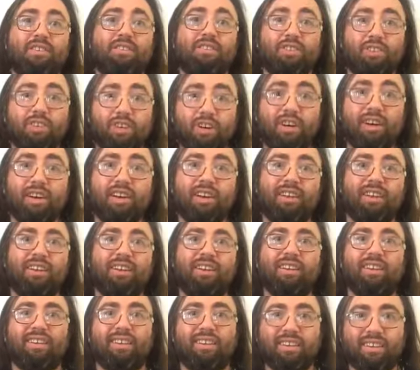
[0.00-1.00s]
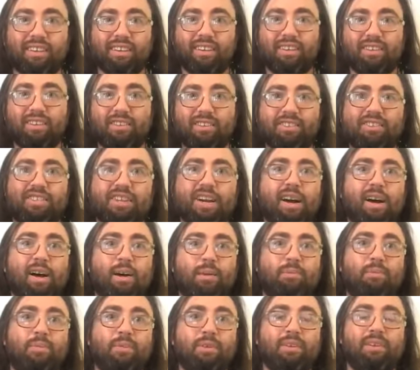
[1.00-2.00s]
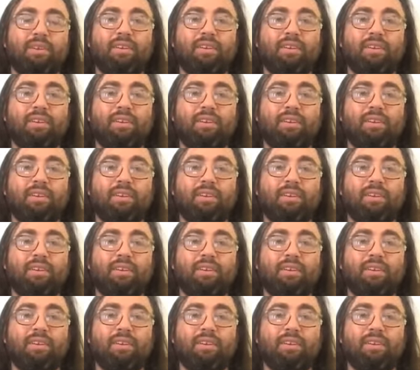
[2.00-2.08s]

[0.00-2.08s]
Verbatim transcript: good. Good job.